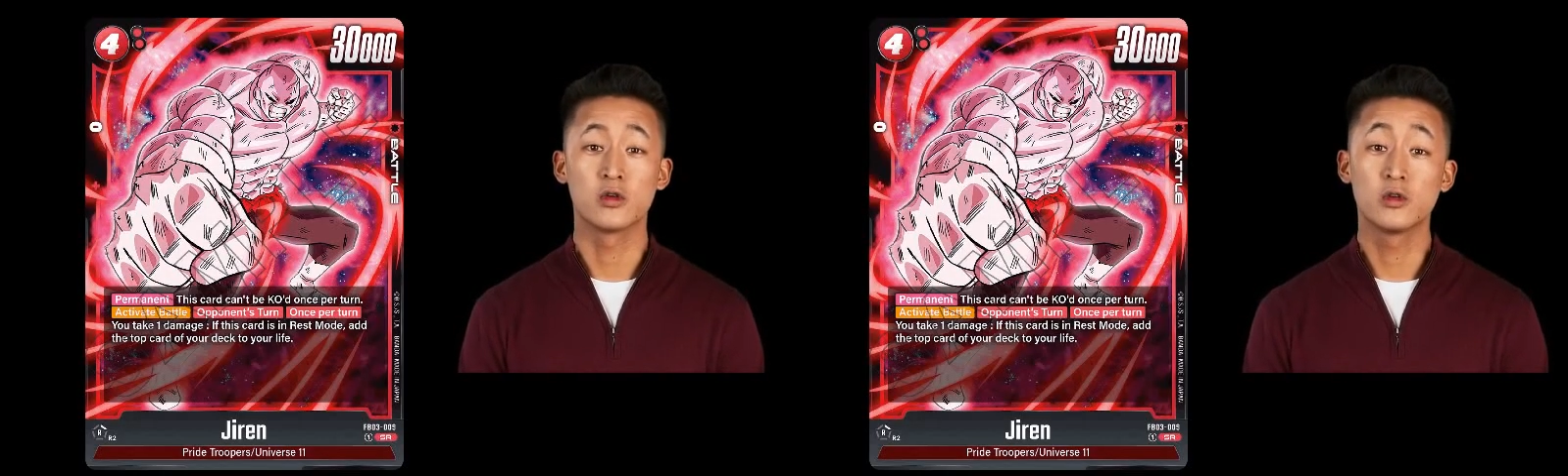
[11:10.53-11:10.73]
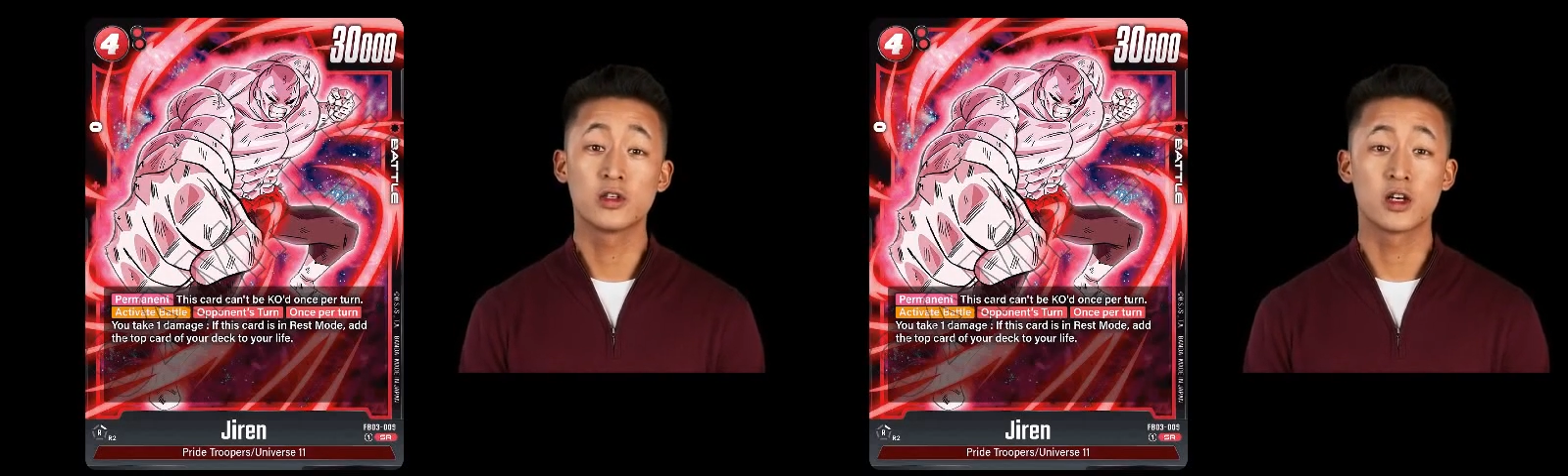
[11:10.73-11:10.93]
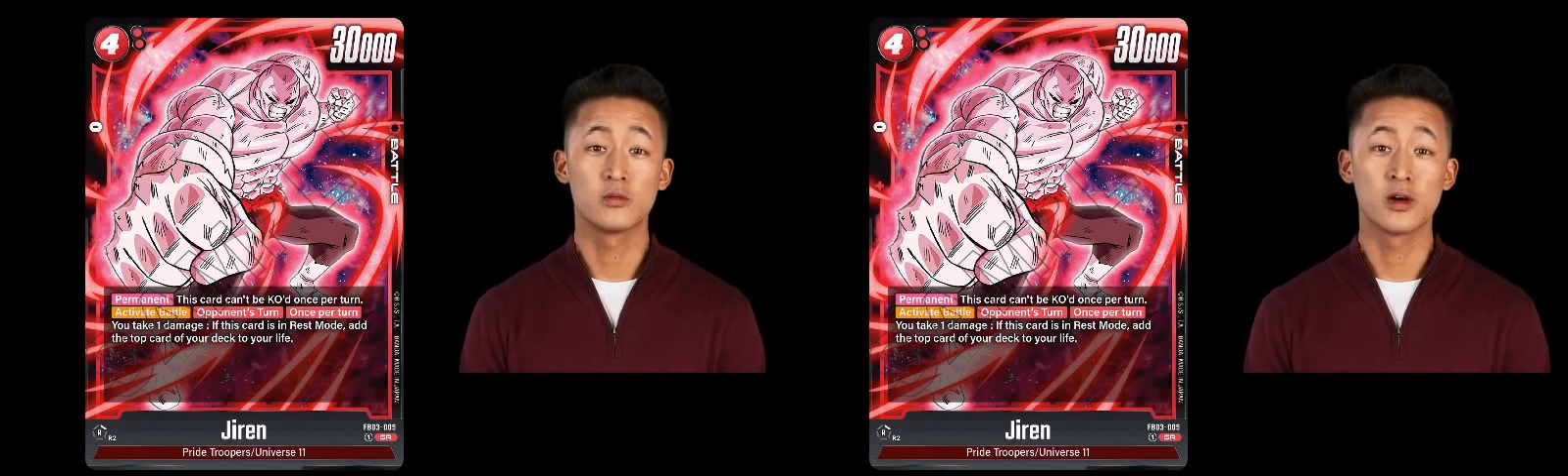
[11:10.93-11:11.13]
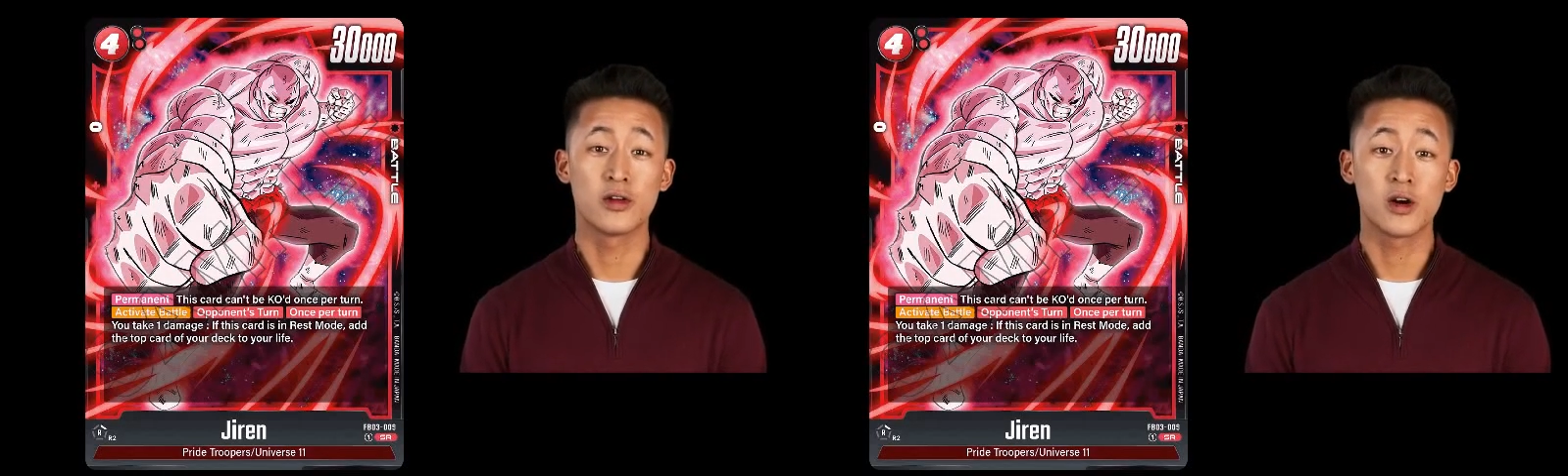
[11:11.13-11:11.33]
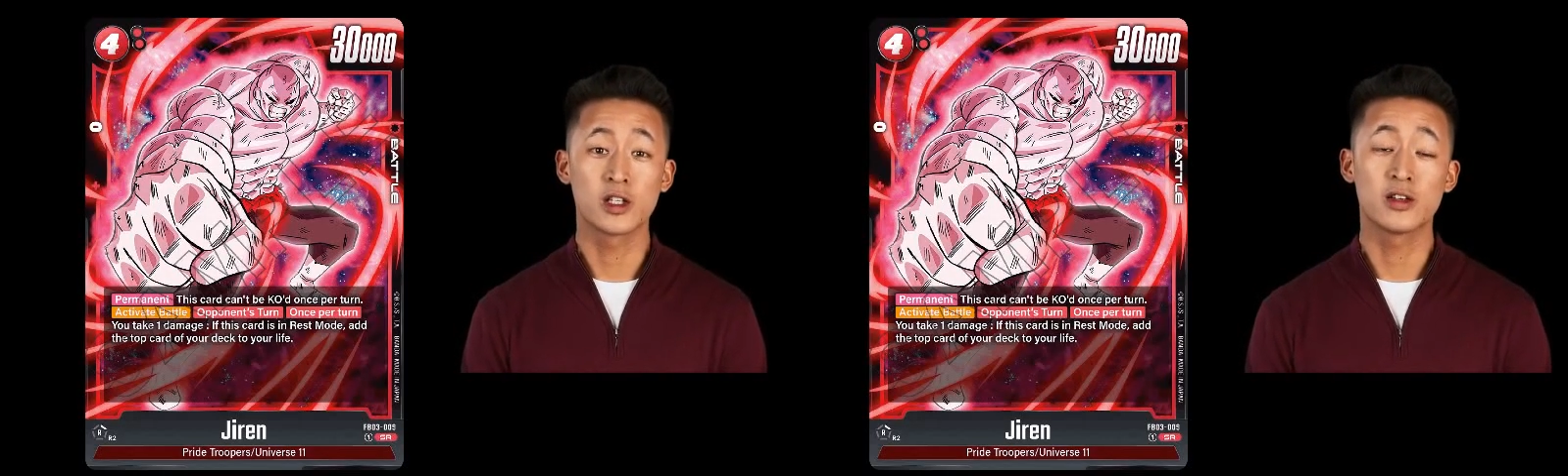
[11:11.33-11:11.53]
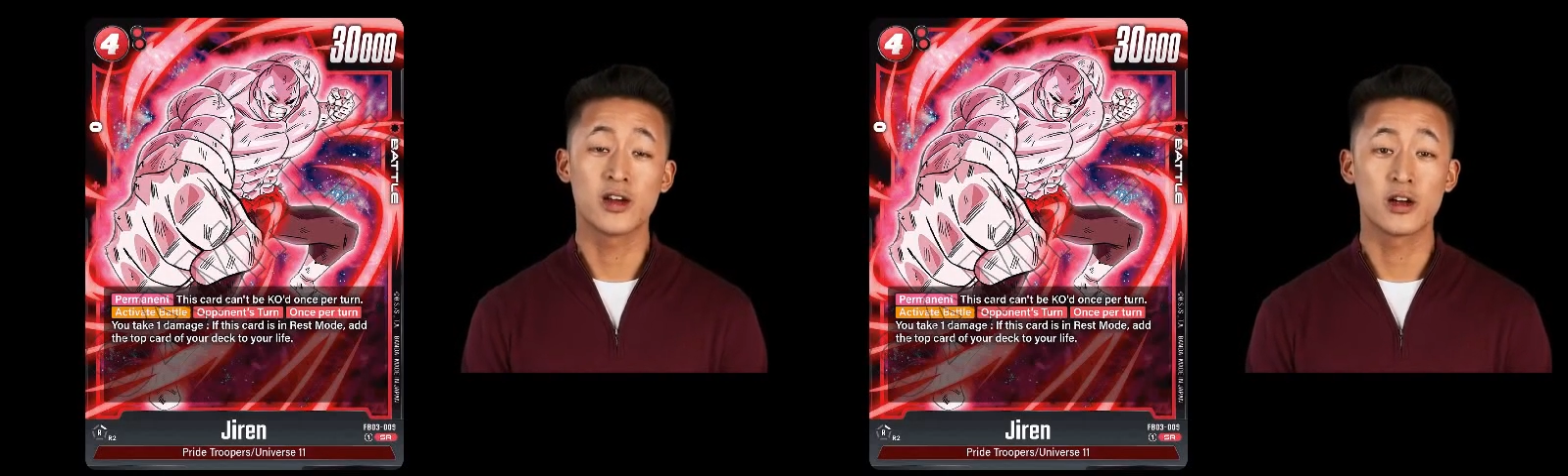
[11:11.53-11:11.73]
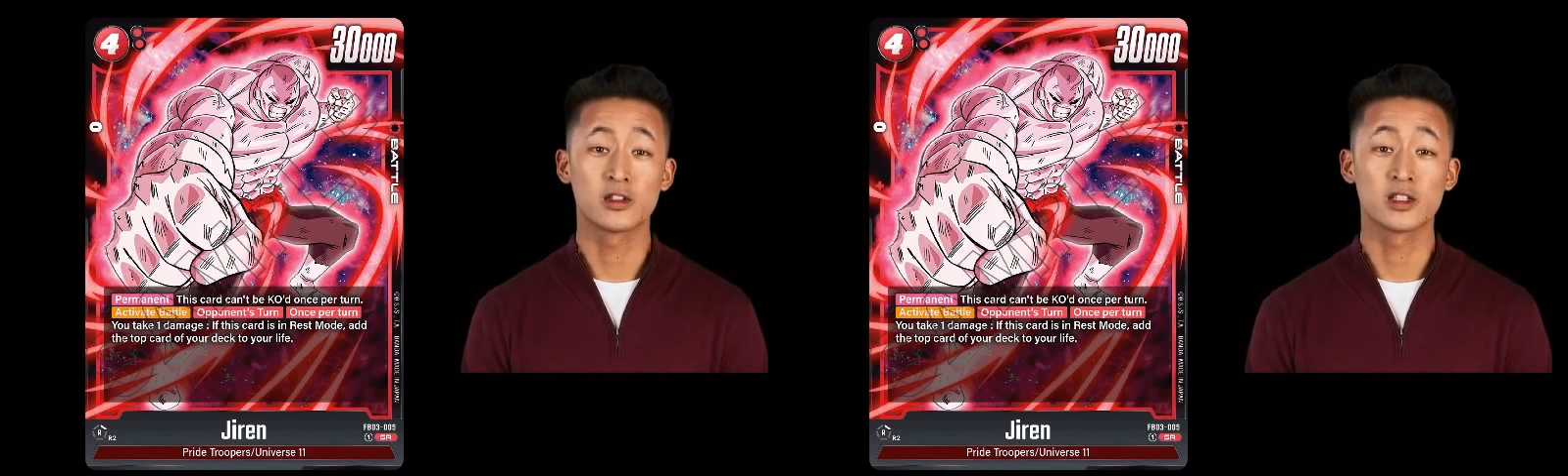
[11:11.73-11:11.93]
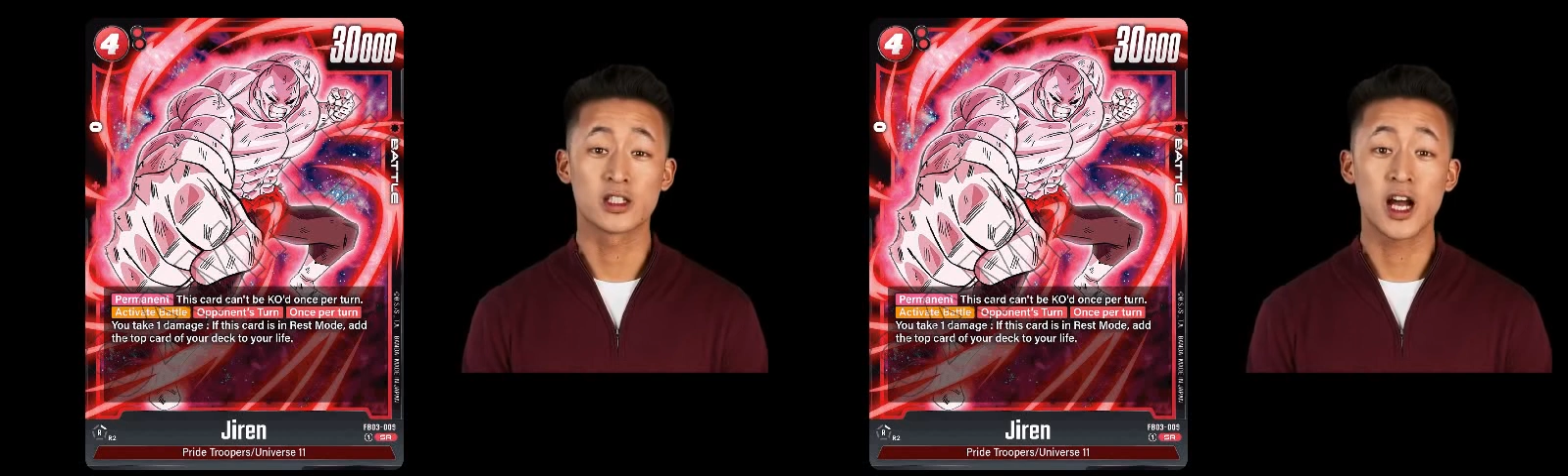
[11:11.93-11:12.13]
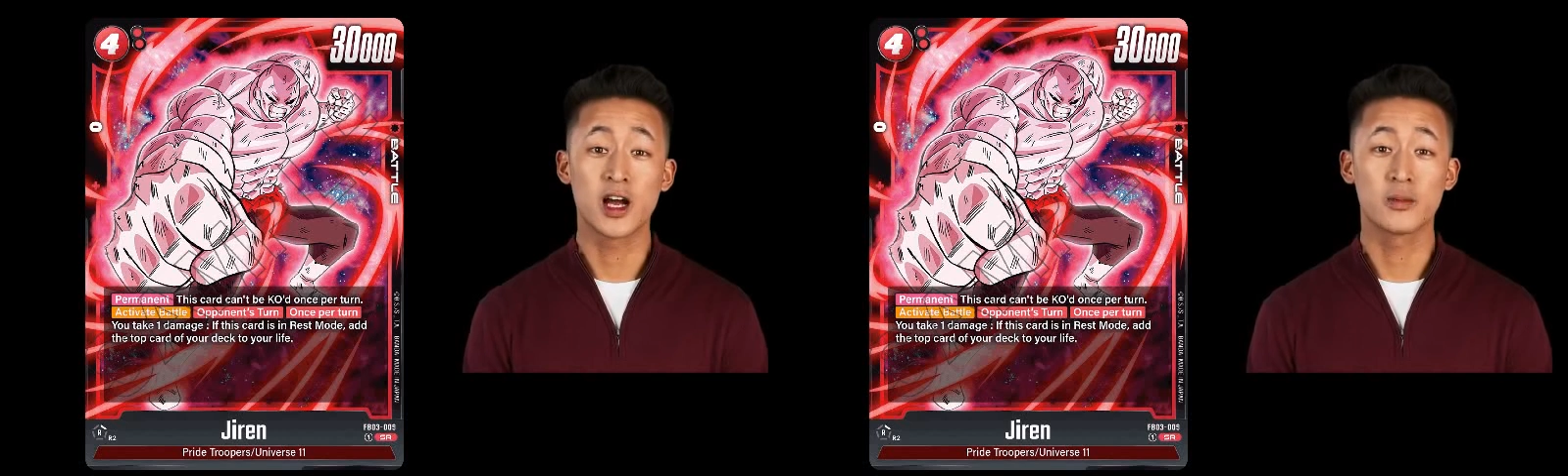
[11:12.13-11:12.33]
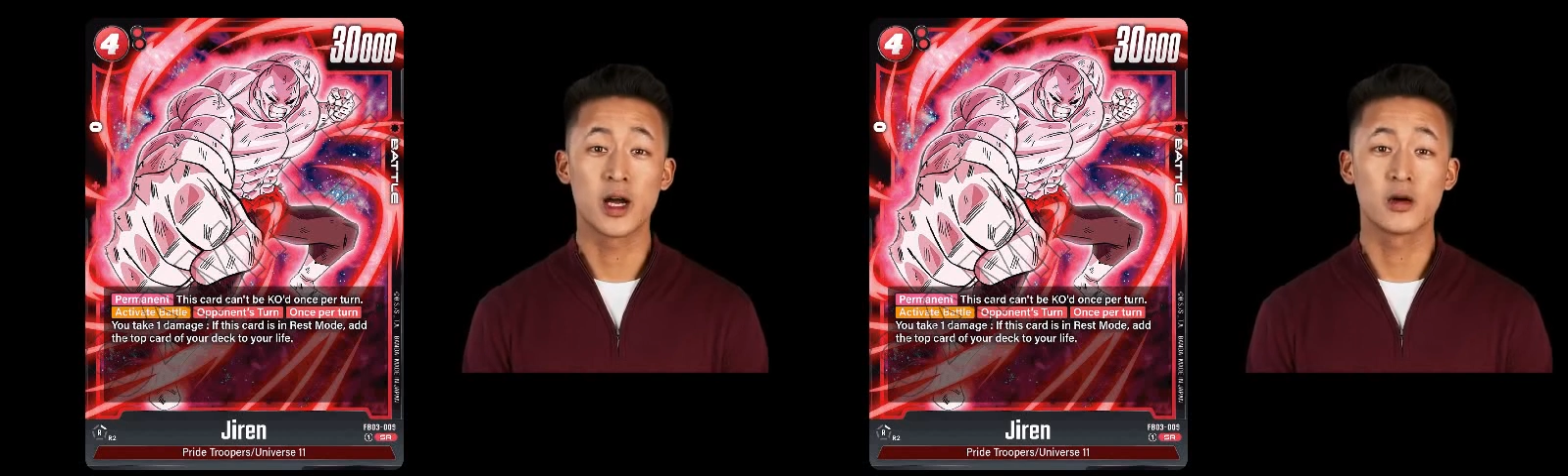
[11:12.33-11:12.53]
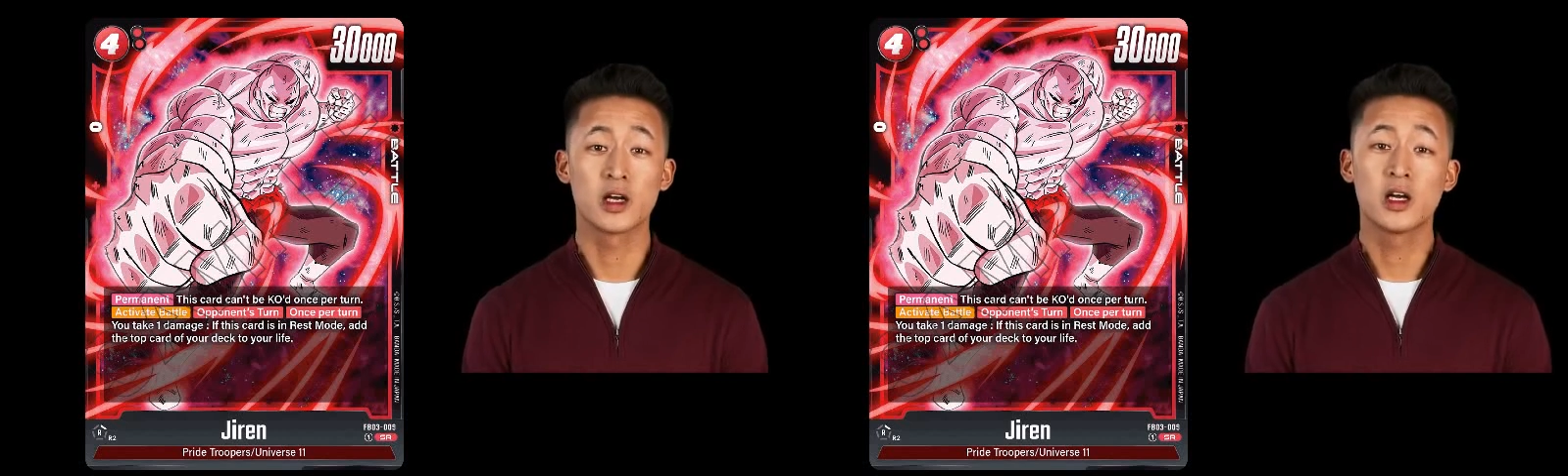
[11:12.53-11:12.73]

also with 30,000 attack power,